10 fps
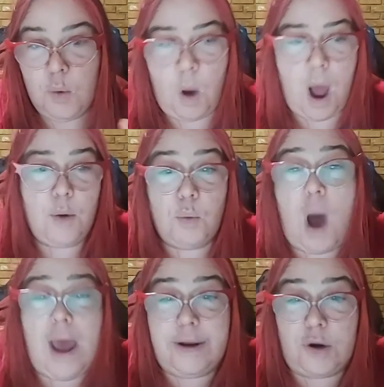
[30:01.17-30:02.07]
What
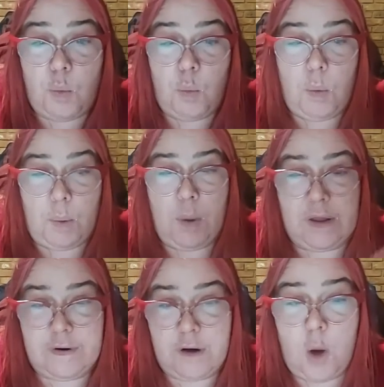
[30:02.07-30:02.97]
what you know what
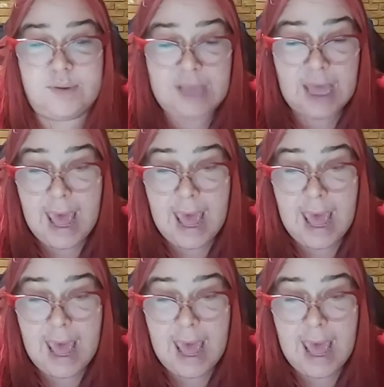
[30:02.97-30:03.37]
their hopes?